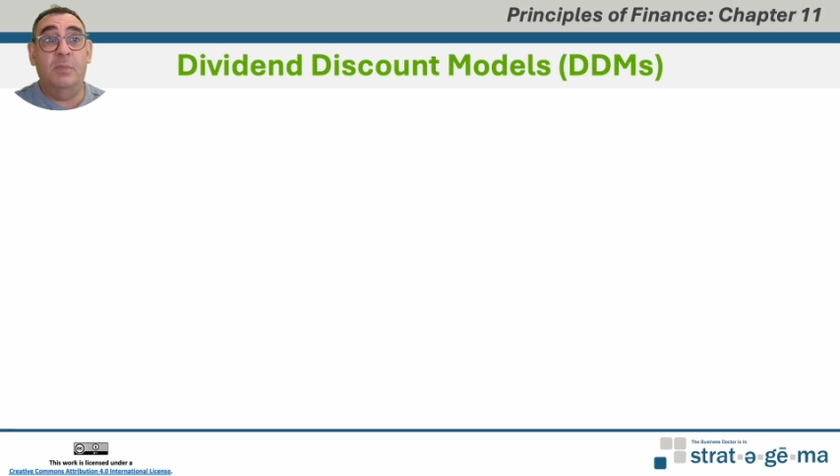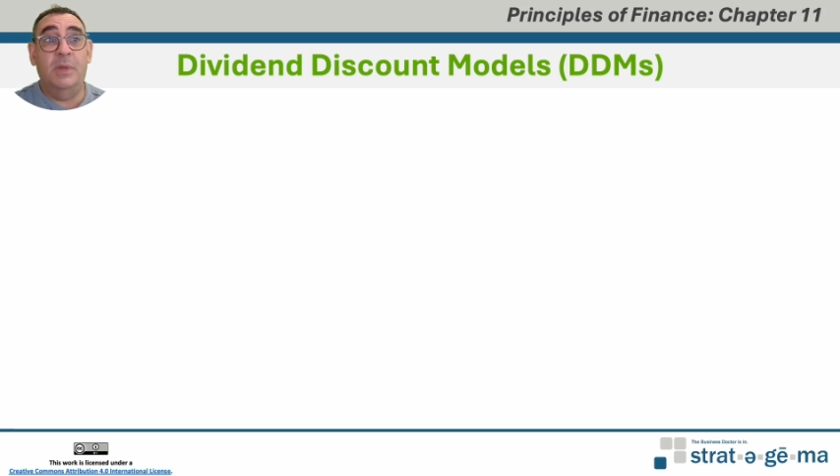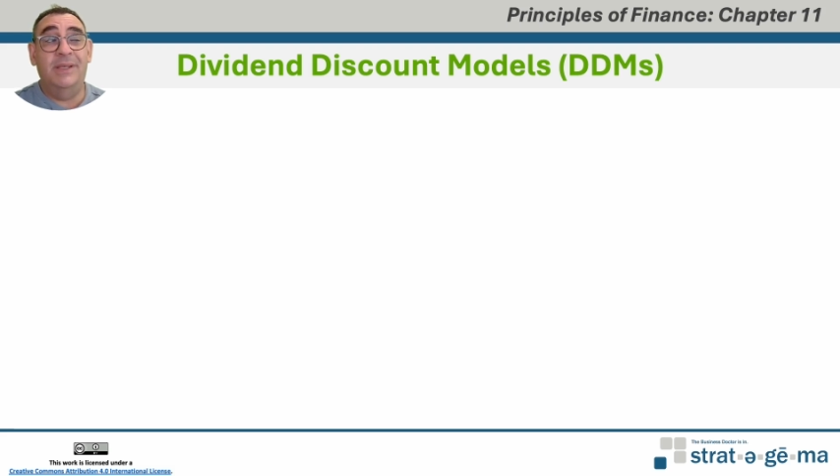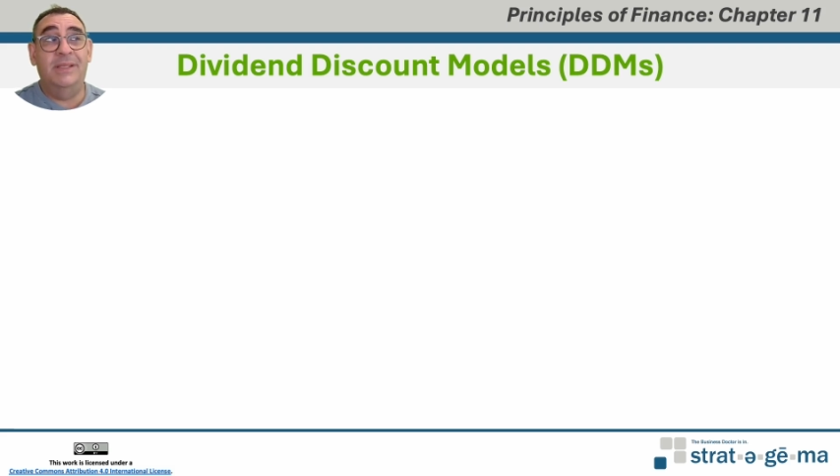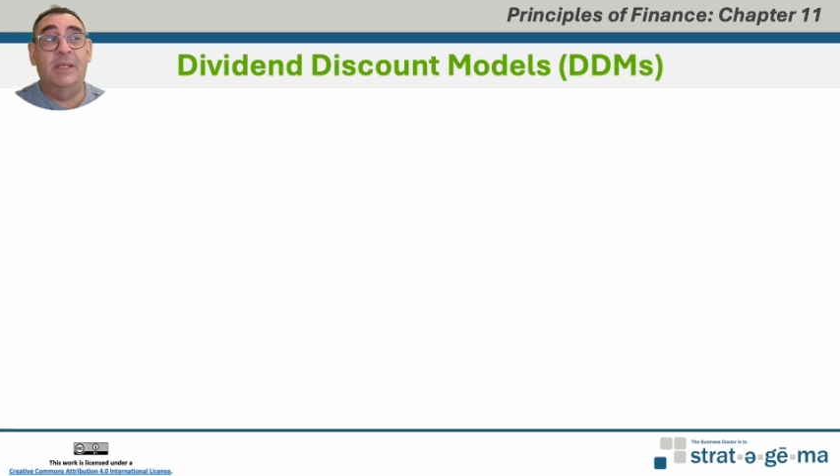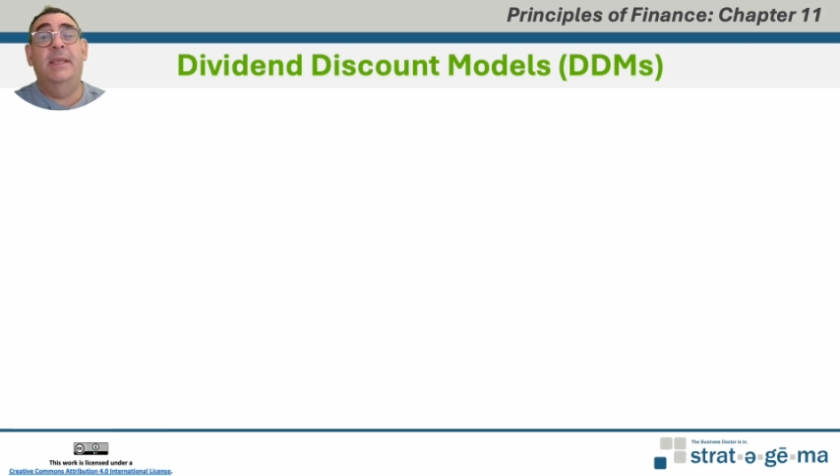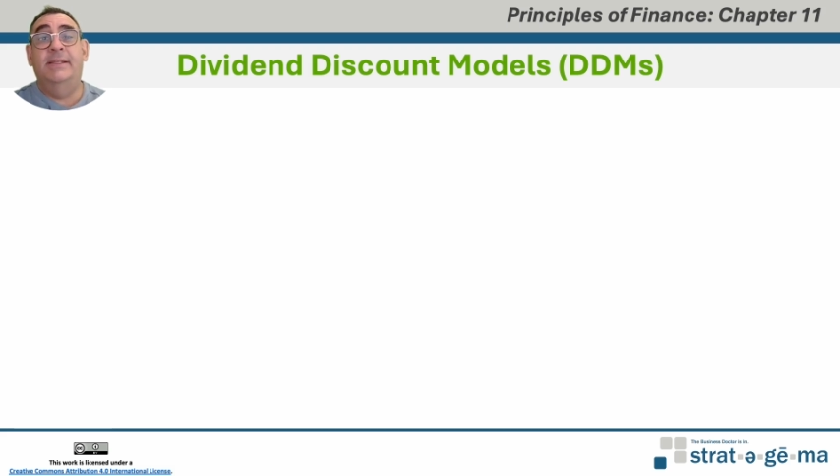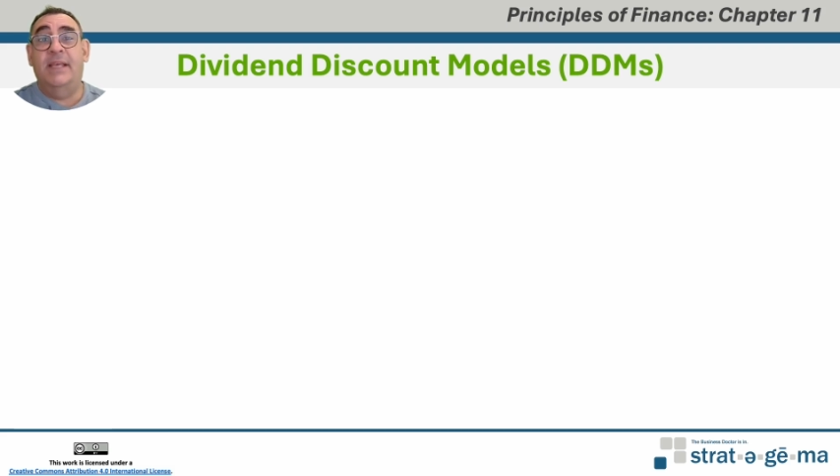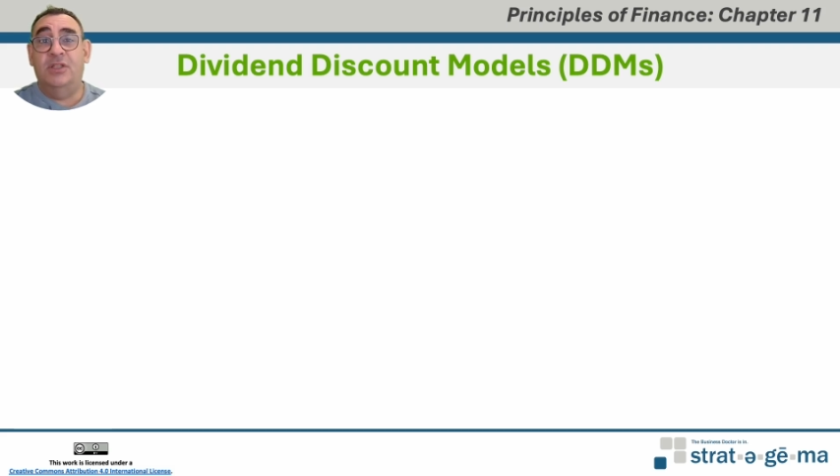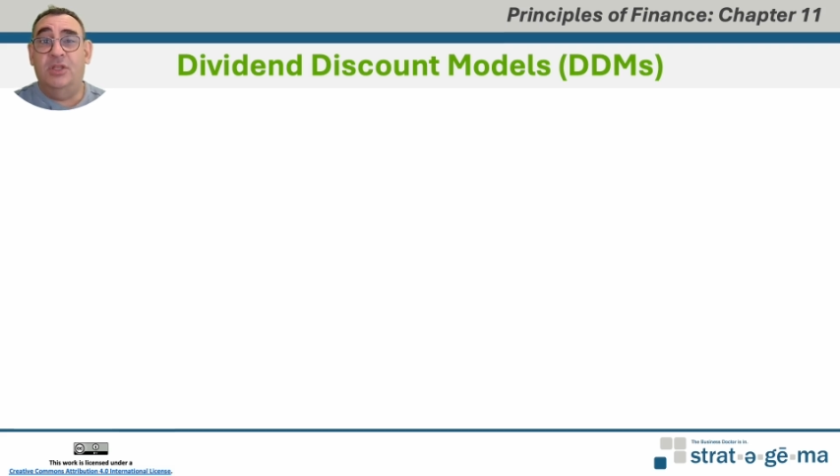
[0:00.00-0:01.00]
but
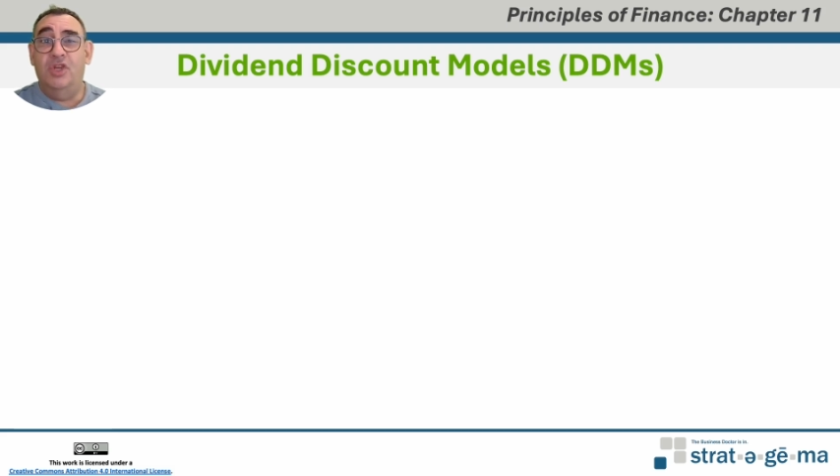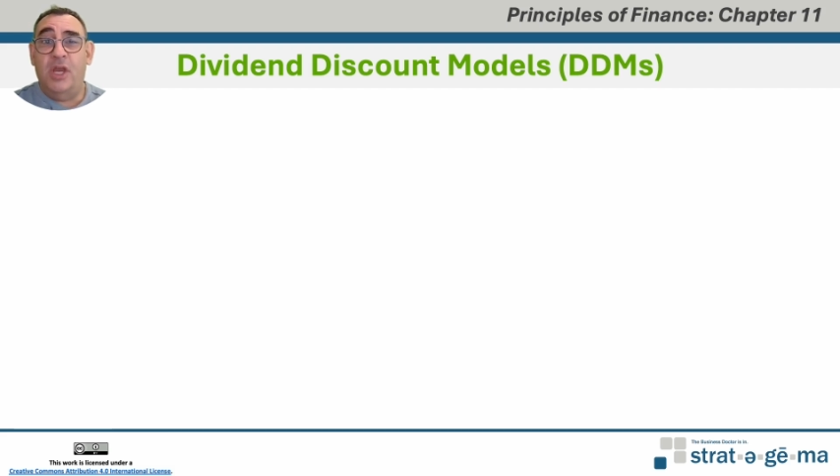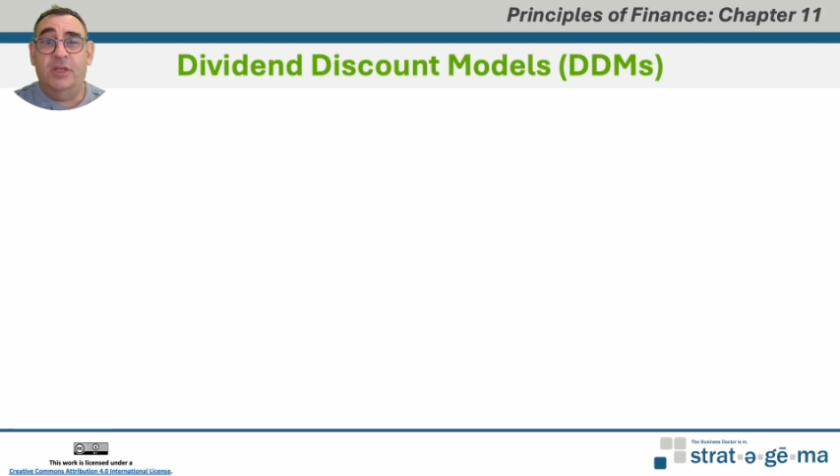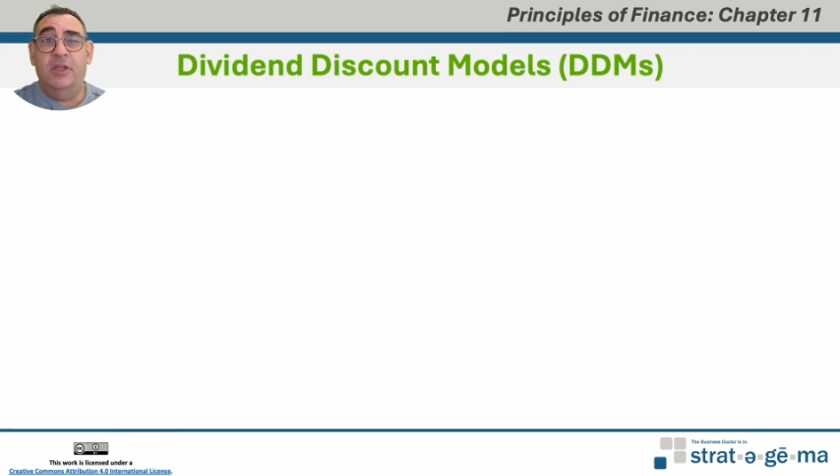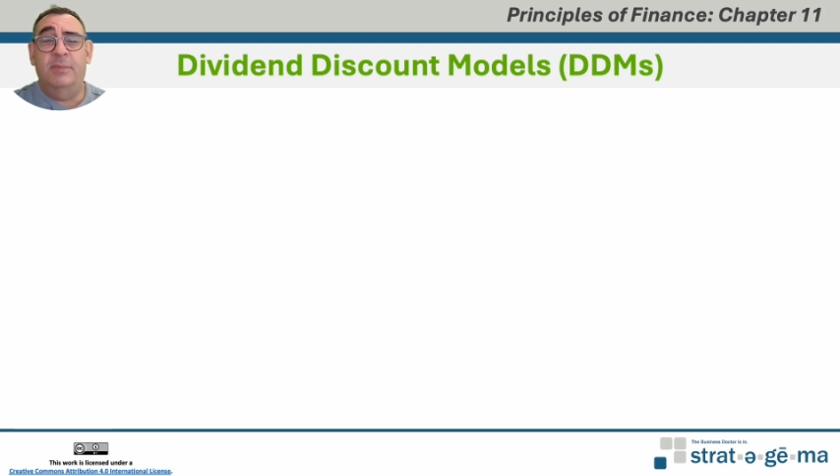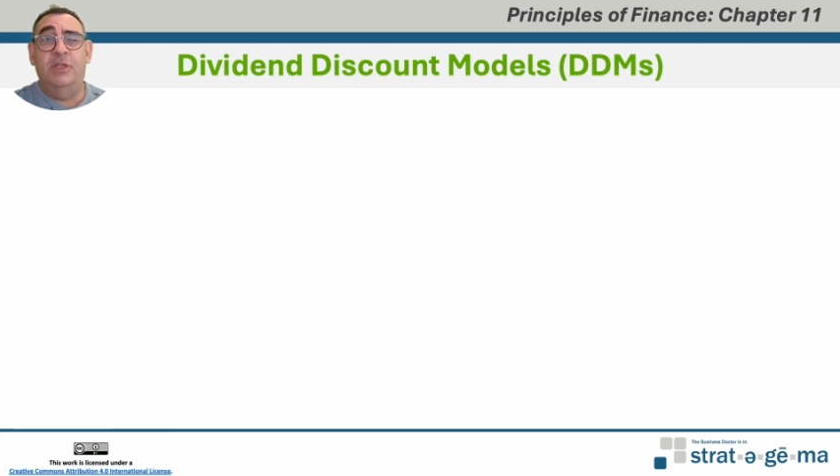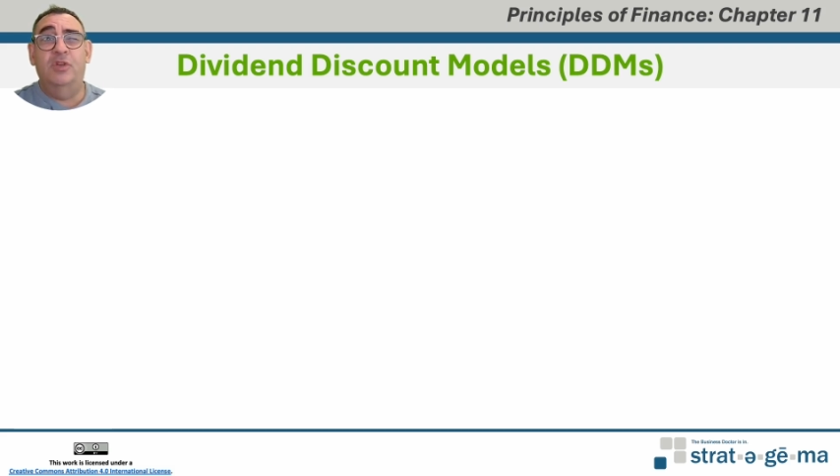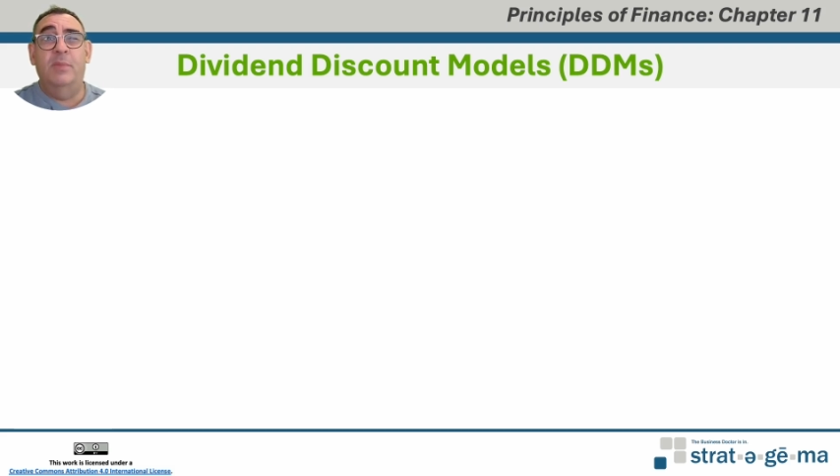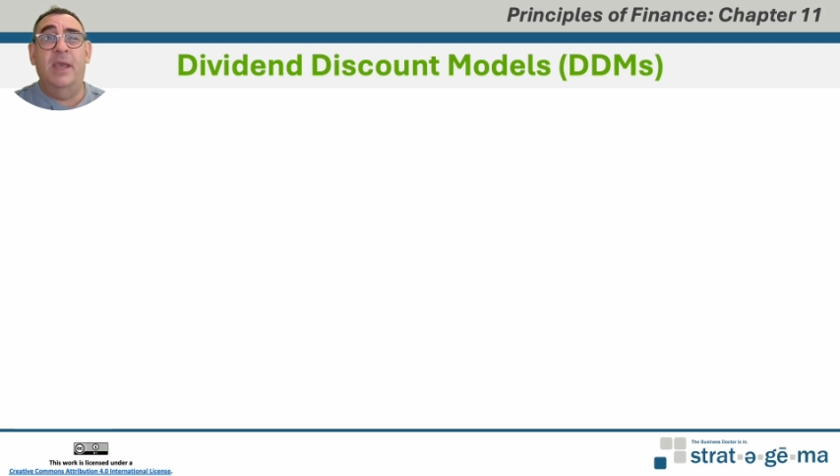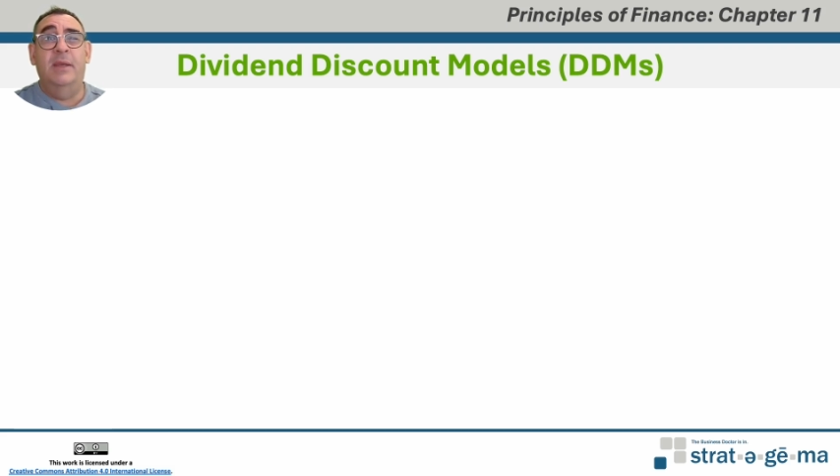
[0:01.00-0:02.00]
it's actually not going to be
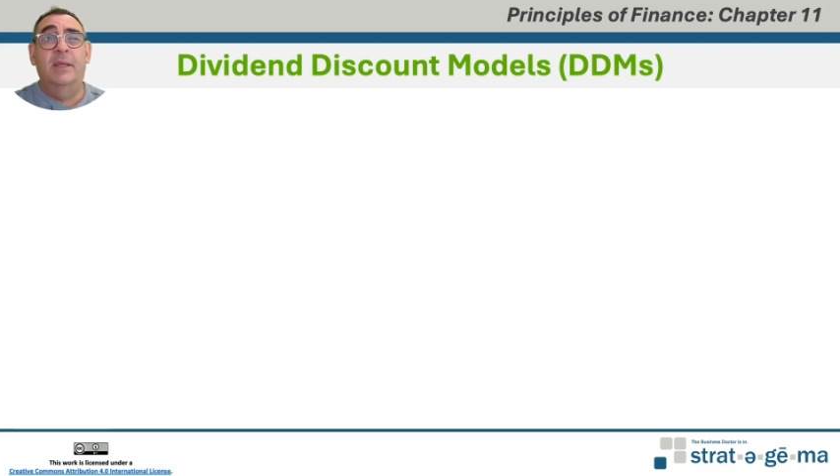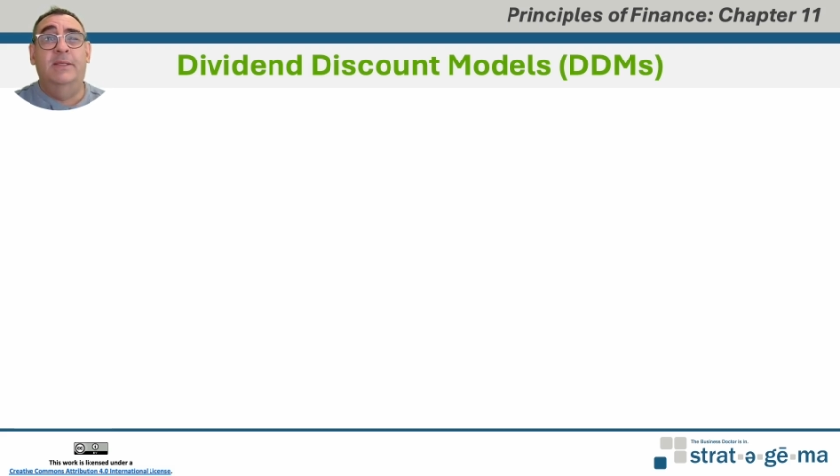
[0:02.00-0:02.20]
too bad.